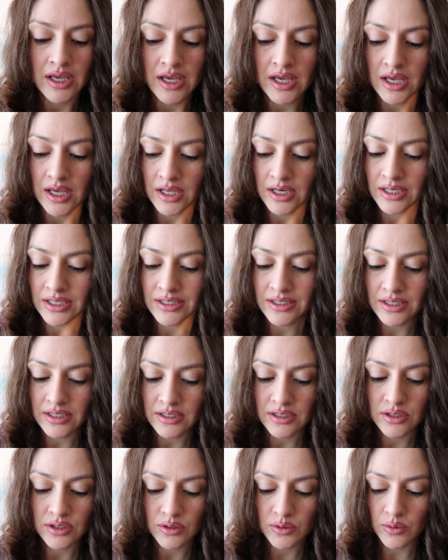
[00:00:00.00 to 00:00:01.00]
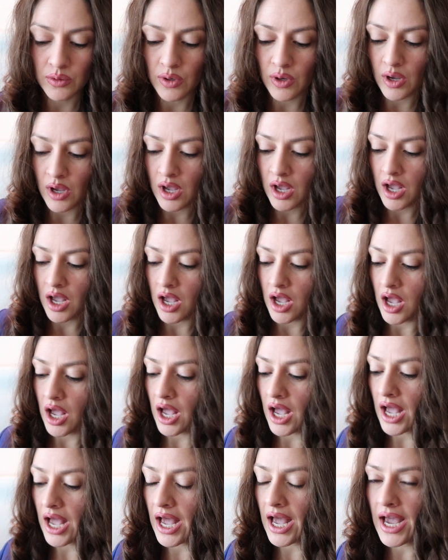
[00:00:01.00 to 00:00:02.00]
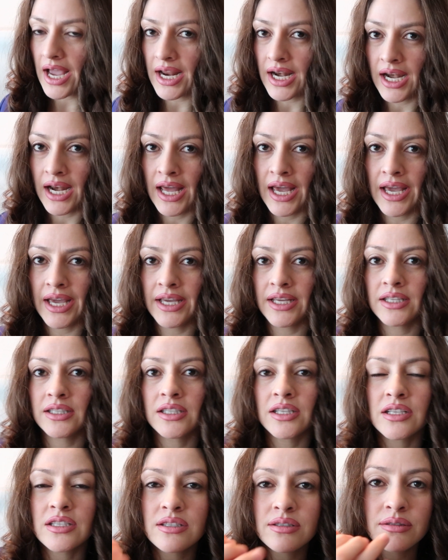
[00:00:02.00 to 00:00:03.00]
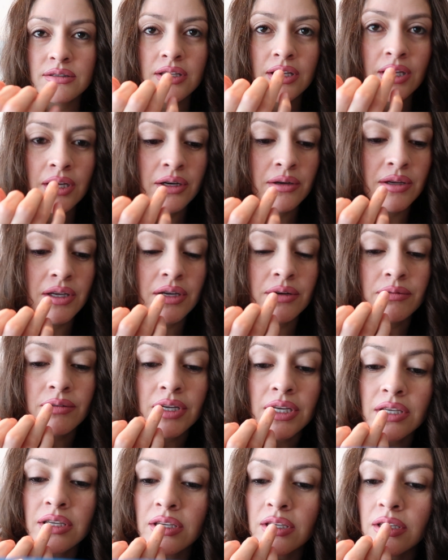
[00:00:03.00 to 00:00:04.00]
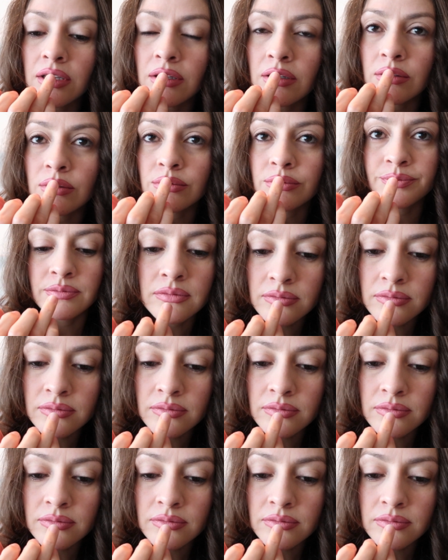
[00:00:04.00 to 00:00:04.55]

and it says to highlight this area right here.